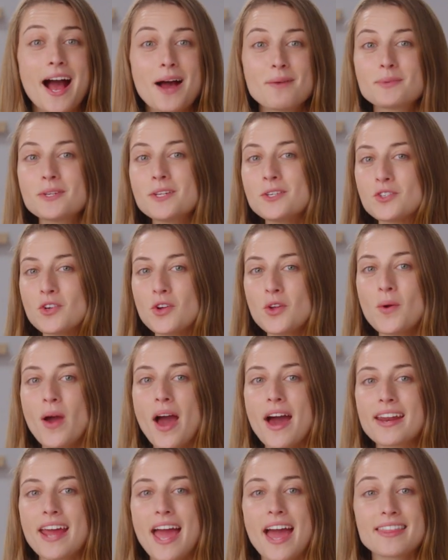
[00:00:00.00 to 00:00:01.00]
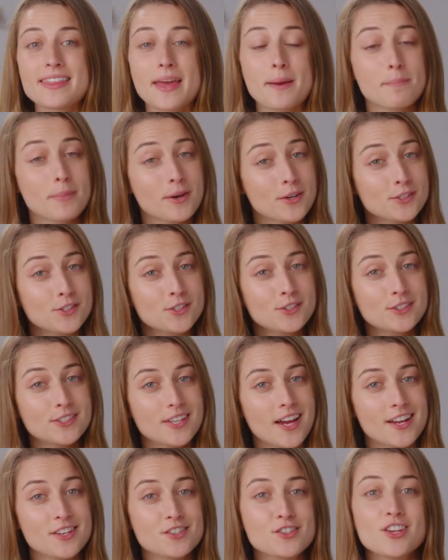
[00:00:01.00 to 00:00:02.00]
I'm going to show you how to add that personal
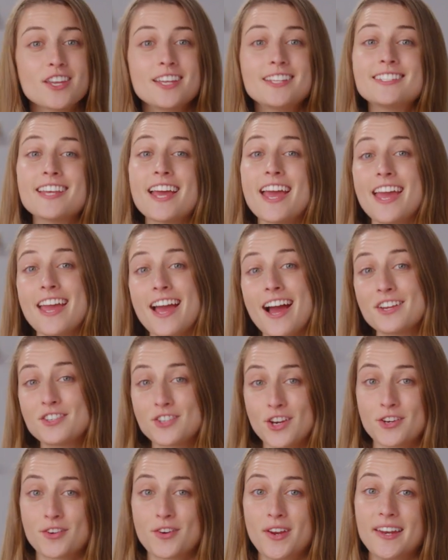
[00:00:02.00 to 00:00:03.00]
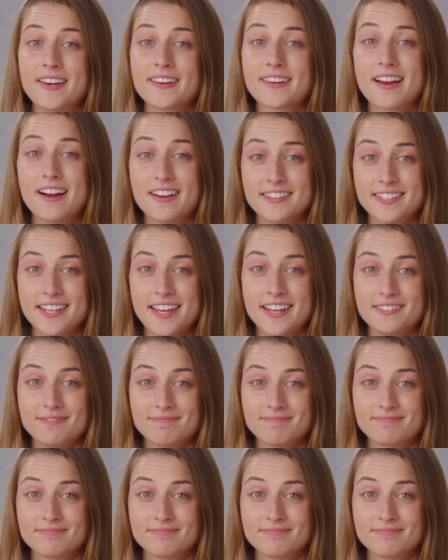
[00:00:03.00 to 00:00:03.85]
touch into AI generated content.